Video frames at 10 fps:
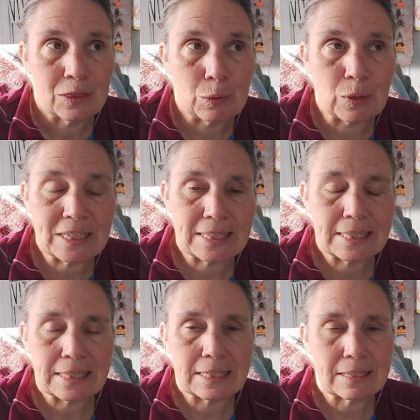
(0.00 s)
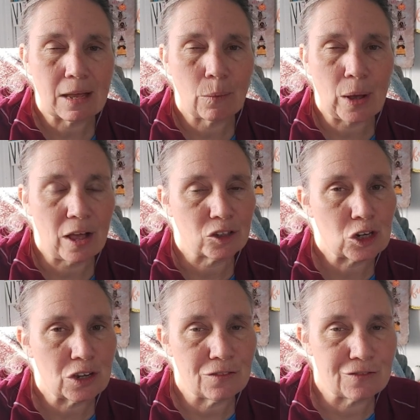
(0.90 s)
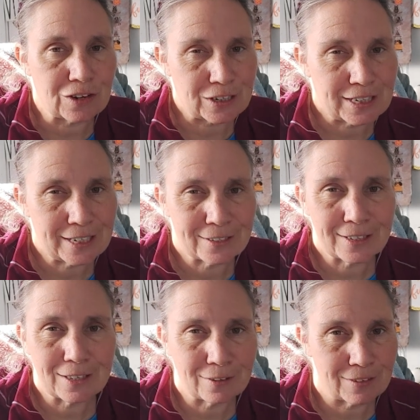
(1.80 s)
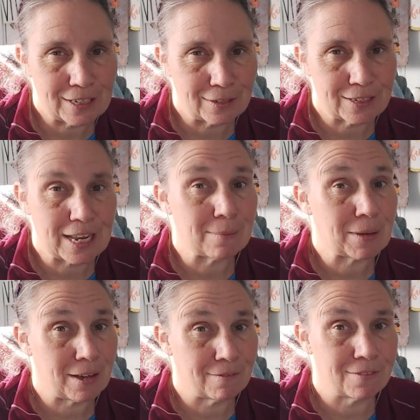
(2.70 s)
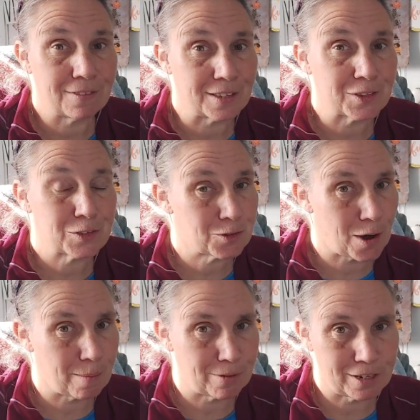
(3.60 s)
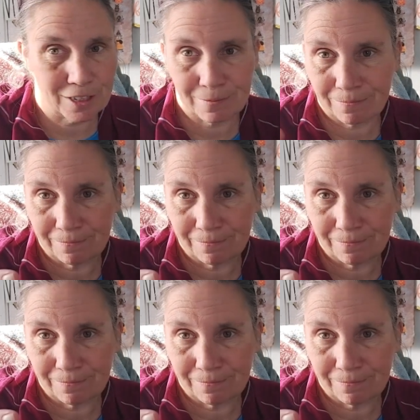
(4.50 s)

Well, I'll show you first. Here's a little videotape of this drawbridge.